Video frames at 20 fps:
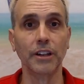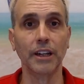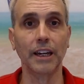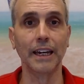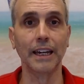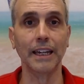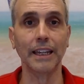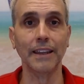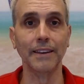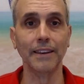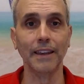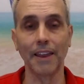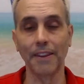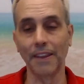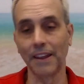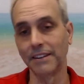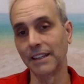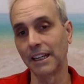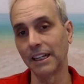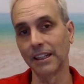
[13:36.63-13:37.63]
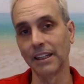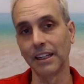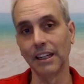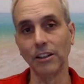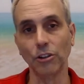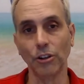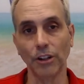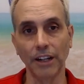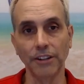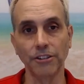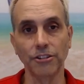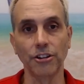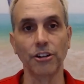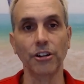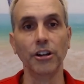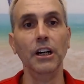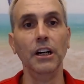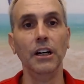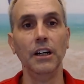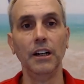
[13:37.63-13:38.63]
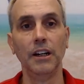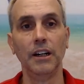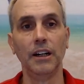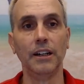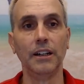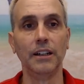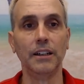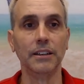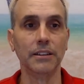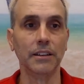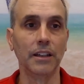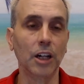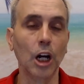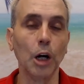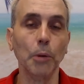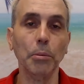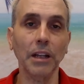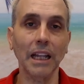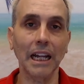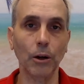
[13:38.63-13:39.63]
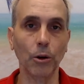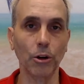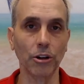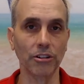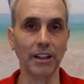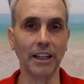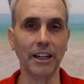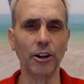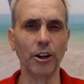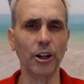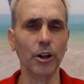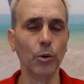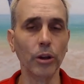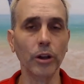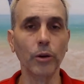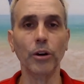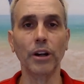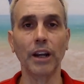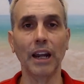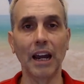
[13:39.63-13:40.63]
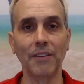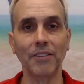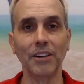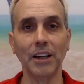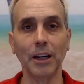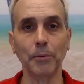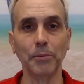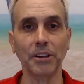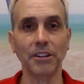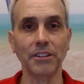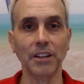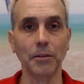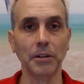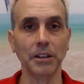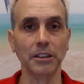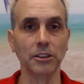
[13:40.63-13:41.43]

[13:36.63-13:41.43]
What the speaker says: and then taking ketone ester a couple hours later. You really want to have an empty stomach.